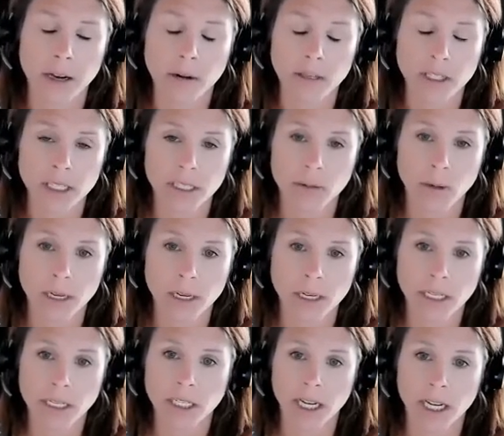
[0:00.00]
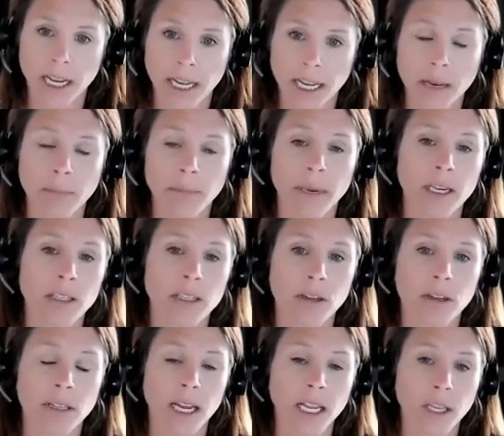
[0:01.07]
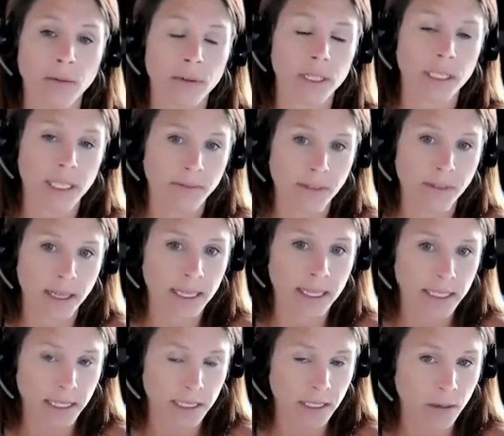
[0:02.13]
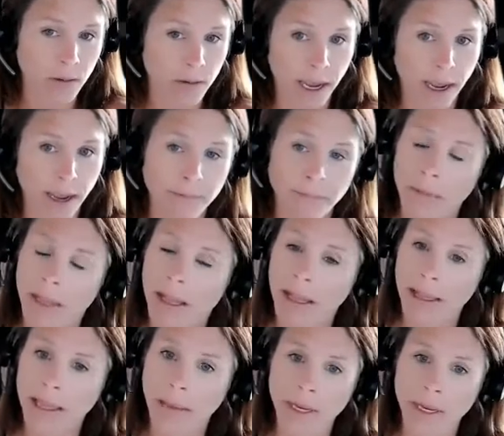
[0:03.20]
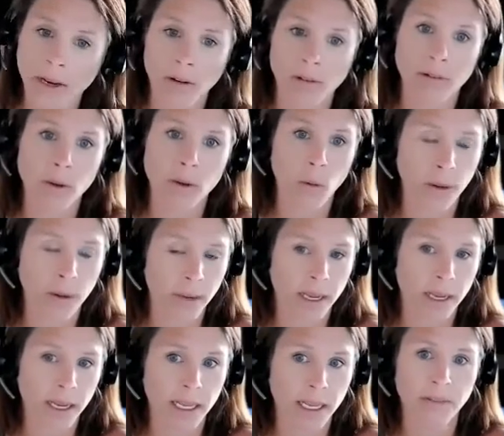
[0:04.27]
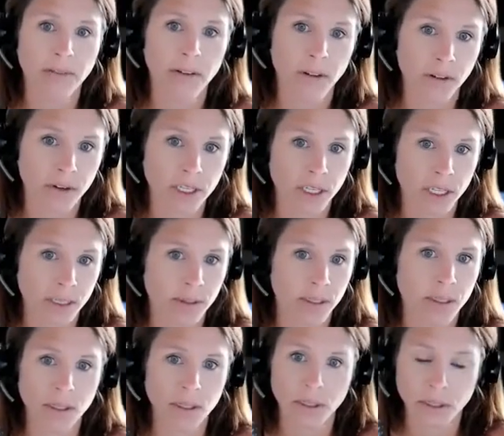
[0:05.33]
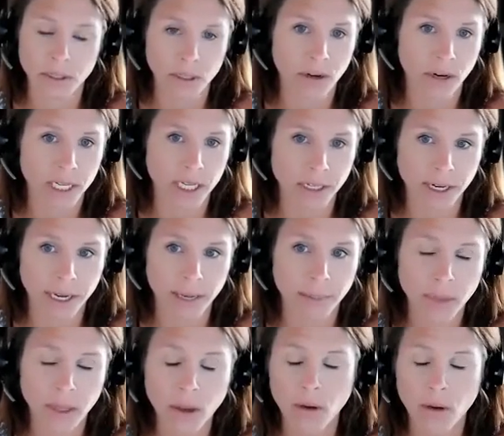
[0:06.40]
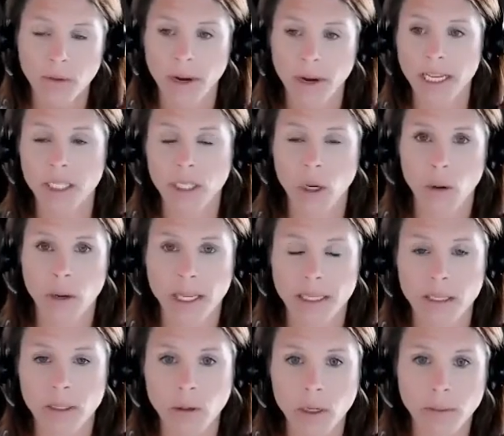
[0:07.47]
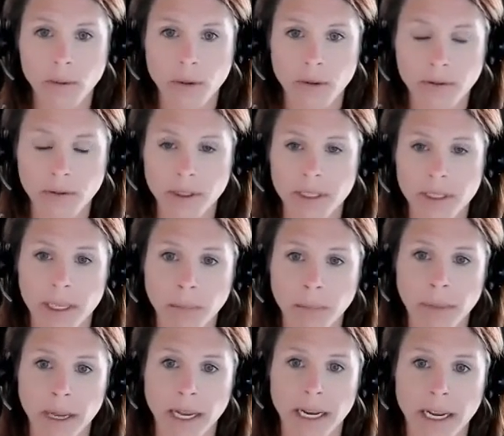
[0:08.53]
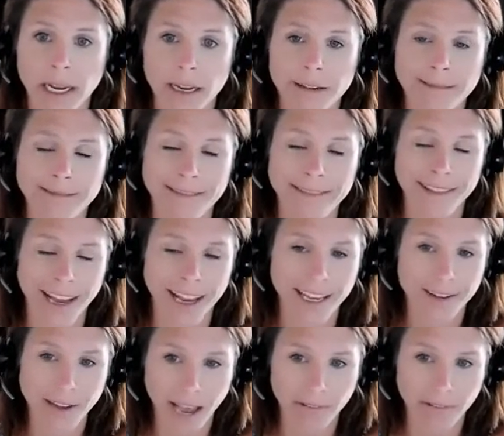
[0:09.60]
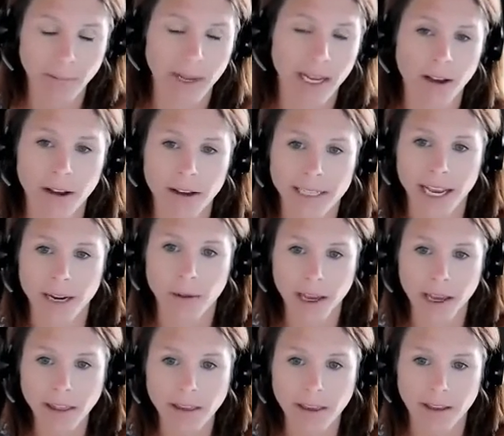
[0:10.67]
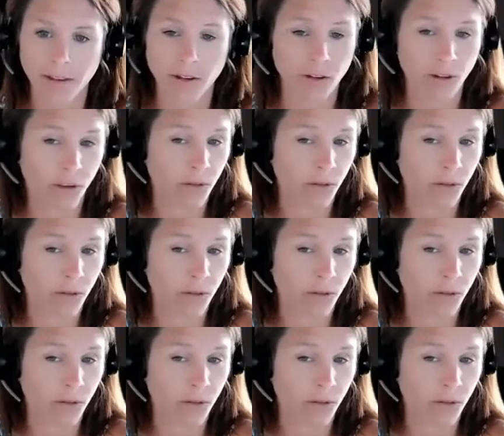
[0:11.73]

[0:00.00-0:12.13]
just wanted to check in and make sure that you received the listings okay. Let me know if you want to make any further adjustments to your search criteria, right? So it's suitable for somebody that you haven't made contact with because you're just